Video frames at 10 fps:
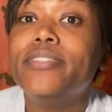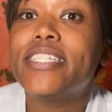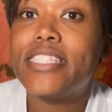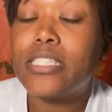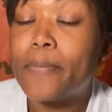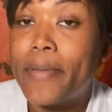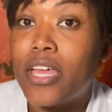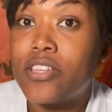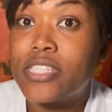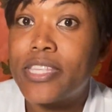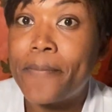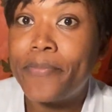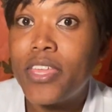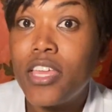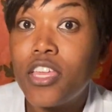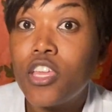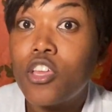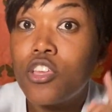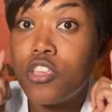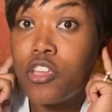smell something,
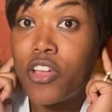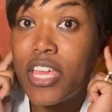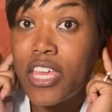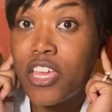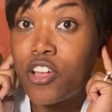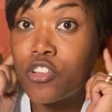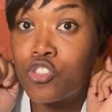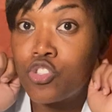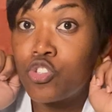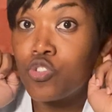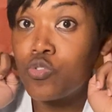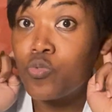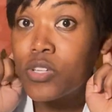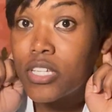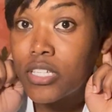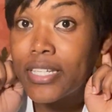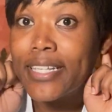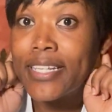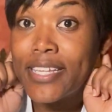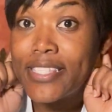your ears to
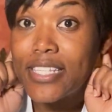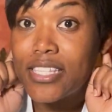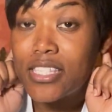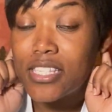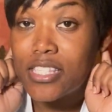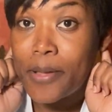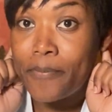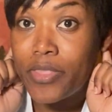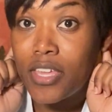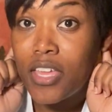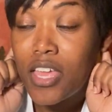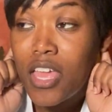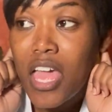listen to something.